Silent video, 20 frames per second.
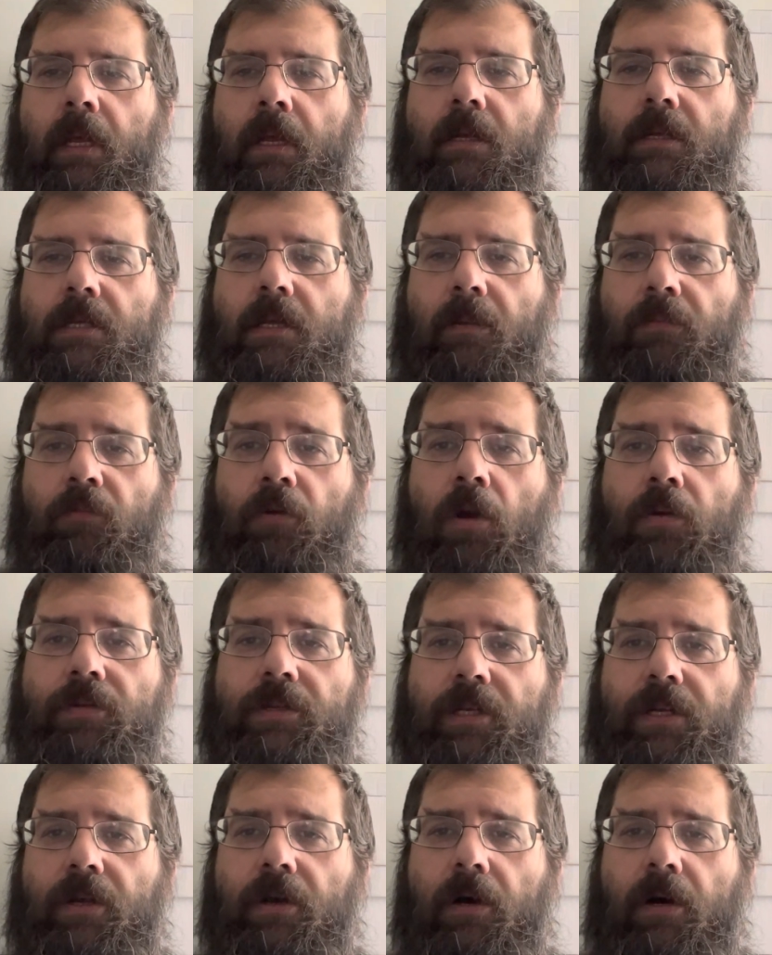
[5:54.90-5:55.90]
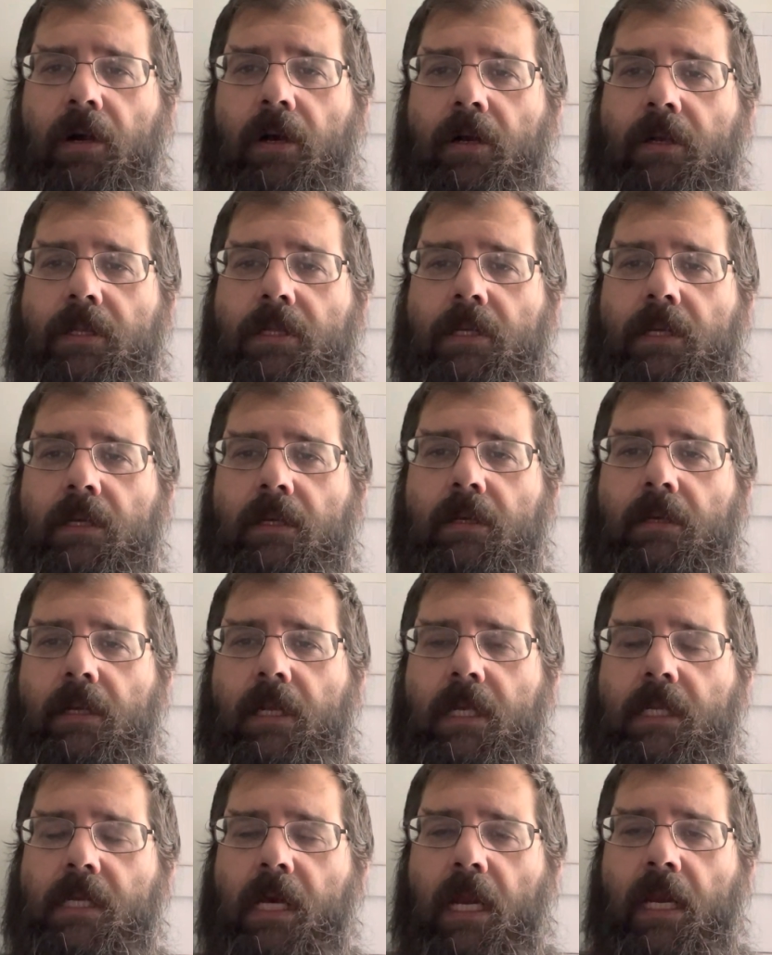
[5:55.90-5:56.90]
some Rosen cards.
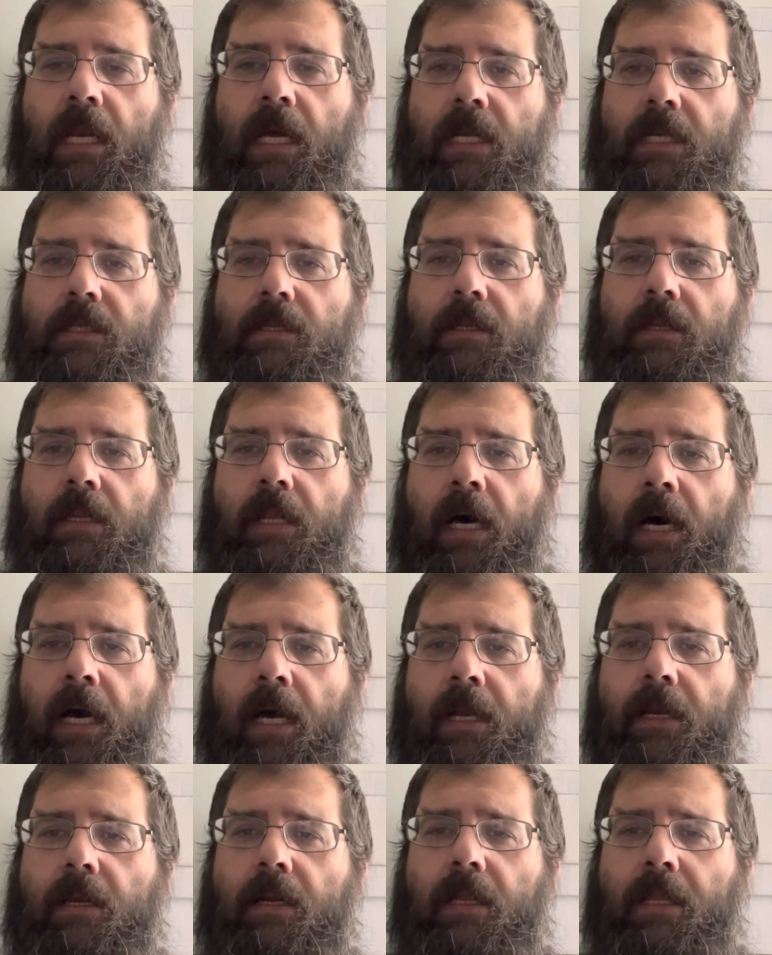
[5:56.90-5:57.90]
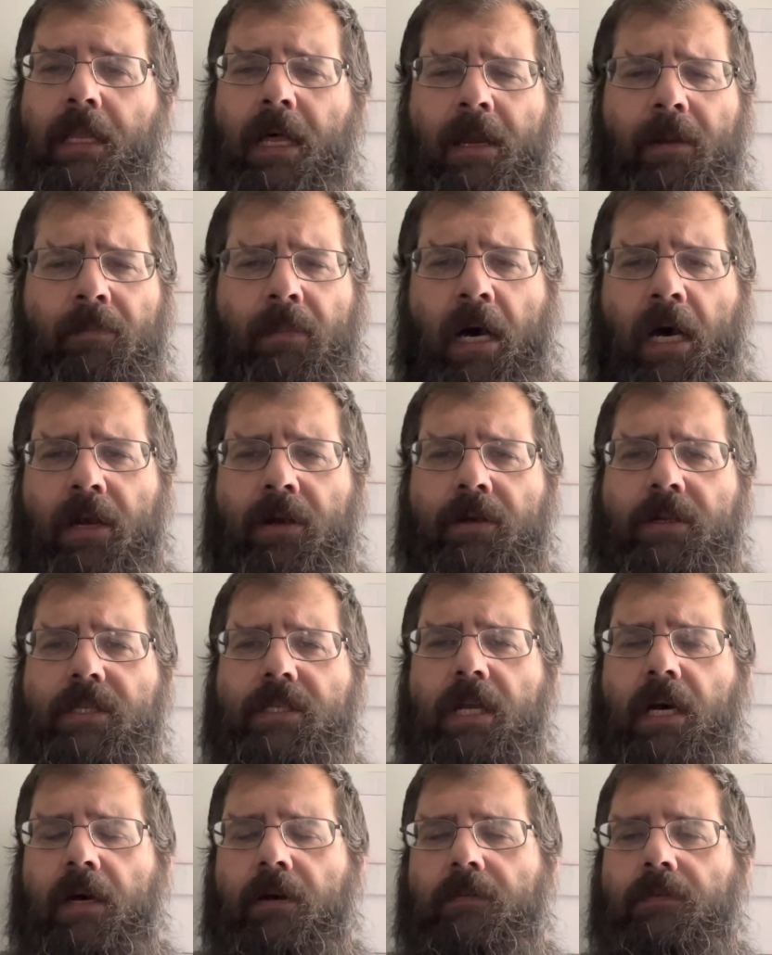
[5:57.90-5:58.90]
He's got a nice little lot. A lot of modern
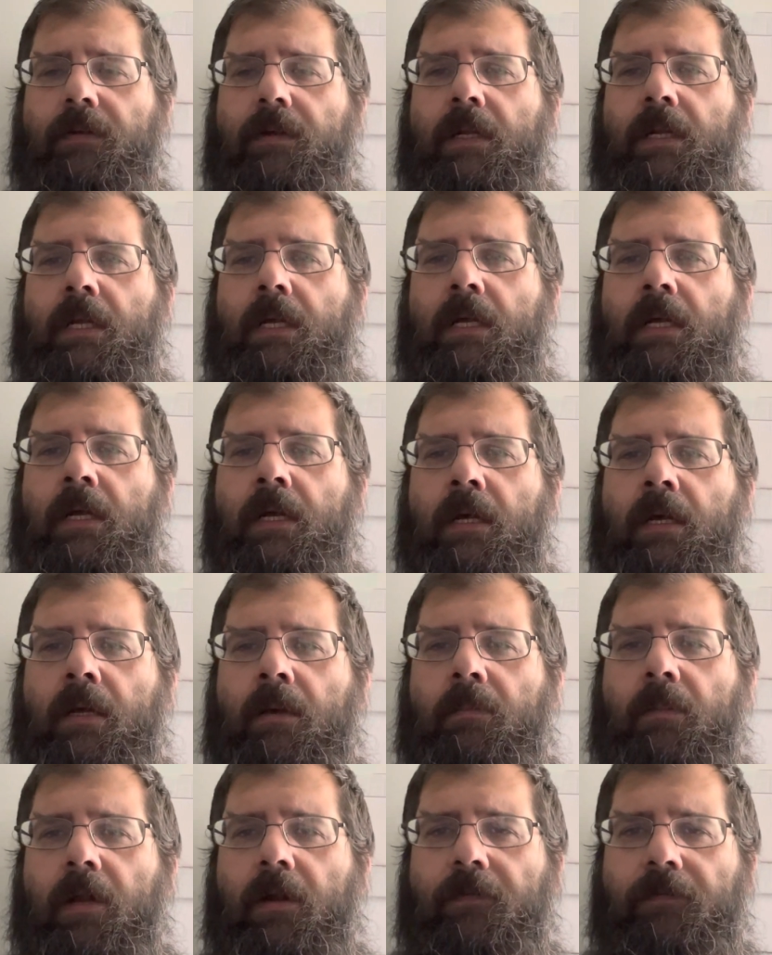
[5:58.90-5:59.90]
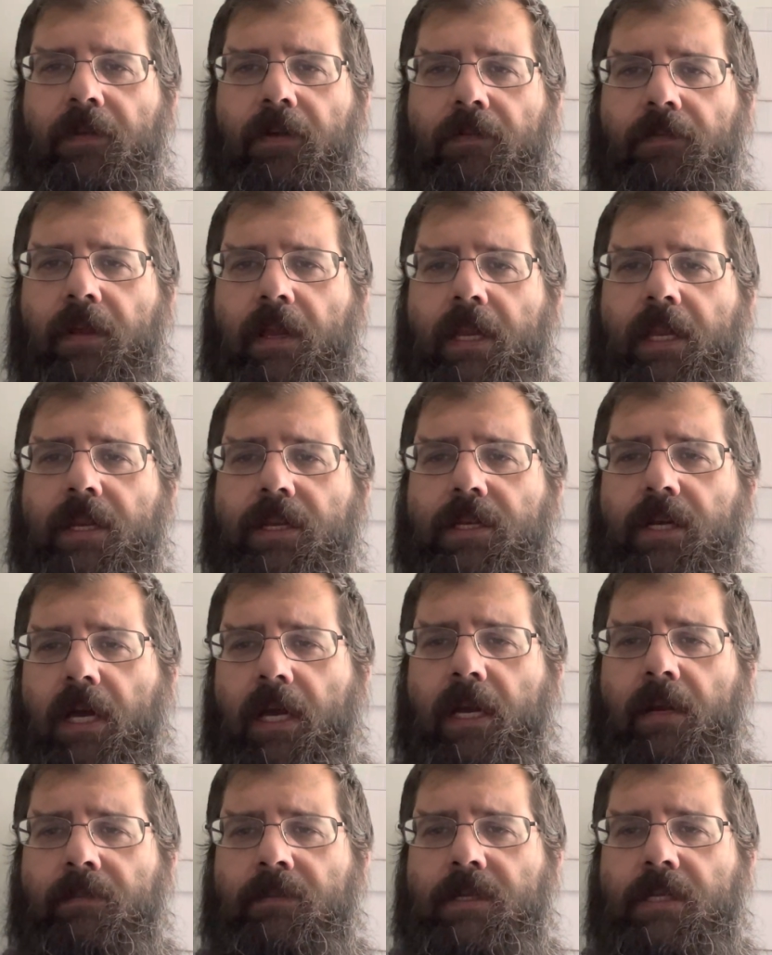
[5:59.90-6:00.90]
stuff, but a few vintage
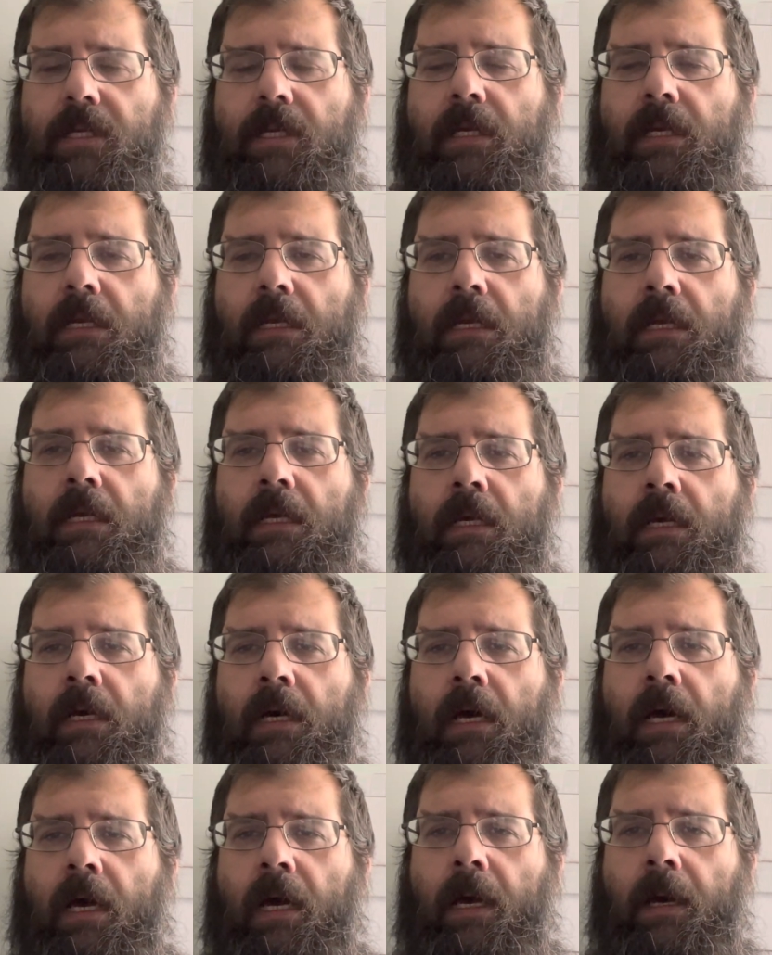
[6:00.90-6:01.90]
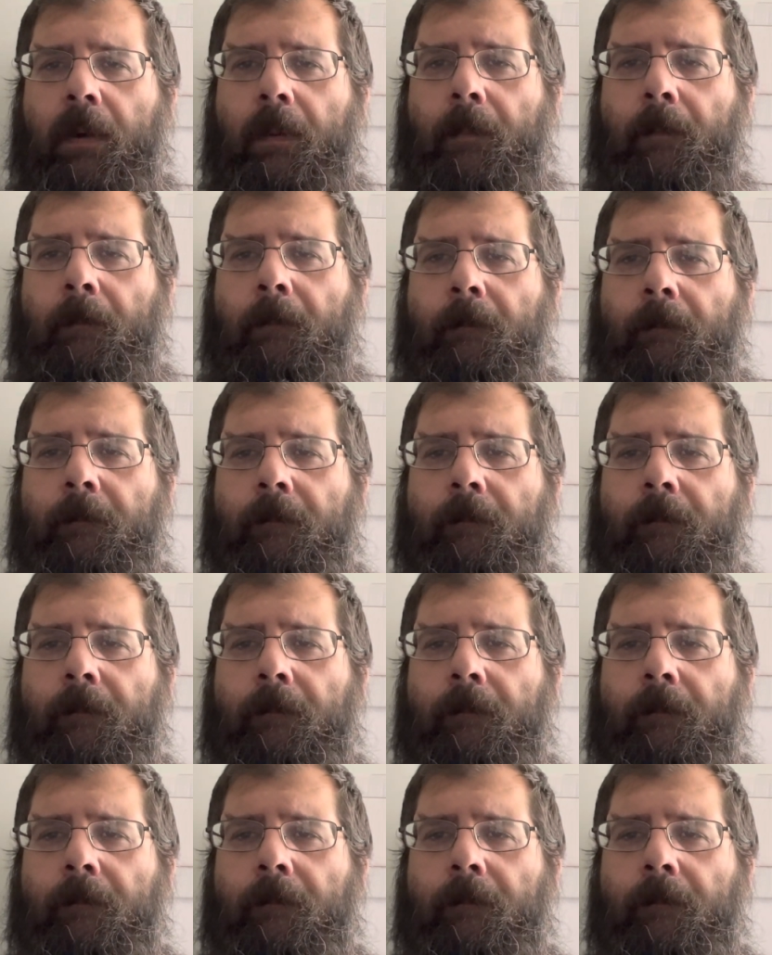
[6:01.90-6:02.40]
items. None